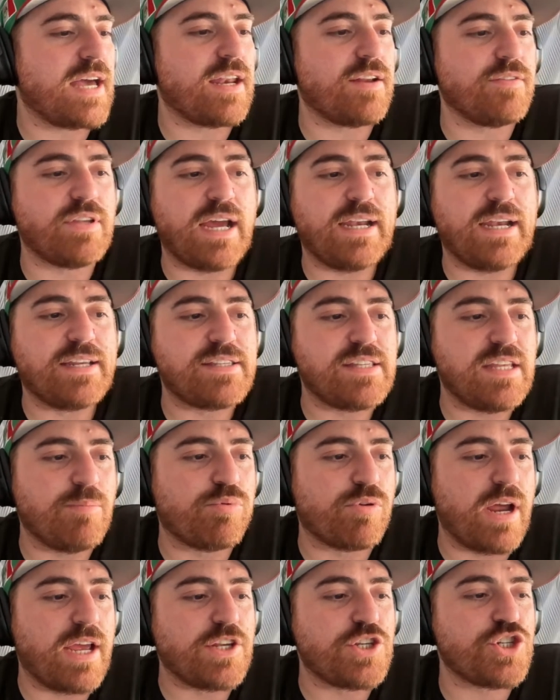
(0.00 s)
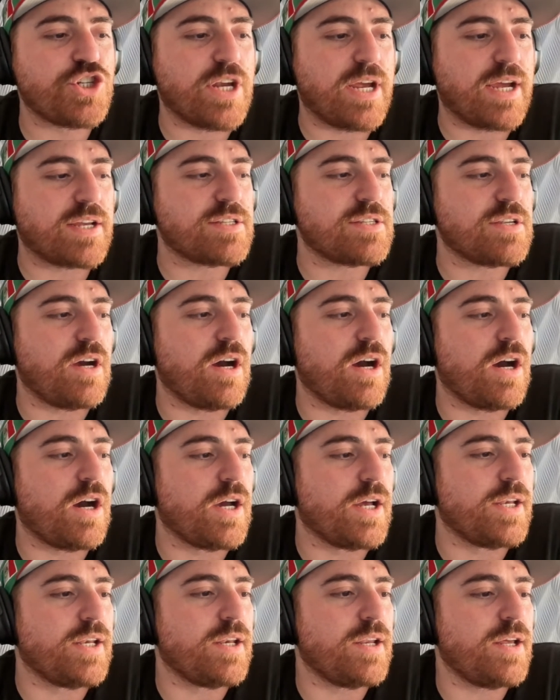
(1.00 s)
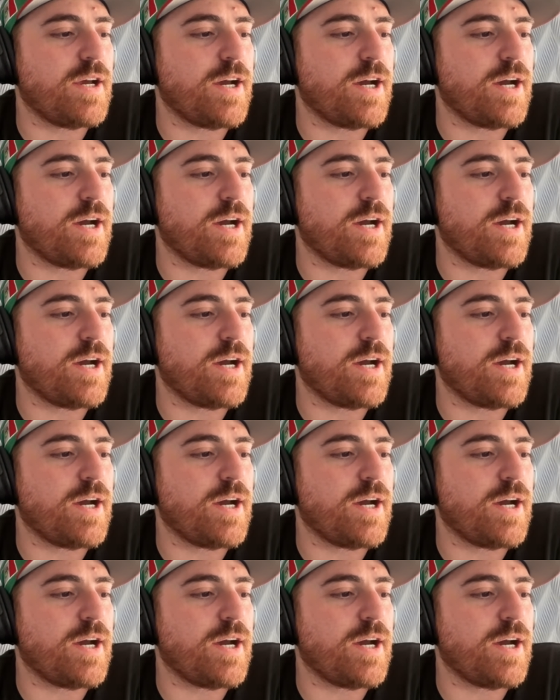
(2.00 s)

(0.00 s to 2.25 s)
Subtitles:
kind of dynasty price checks on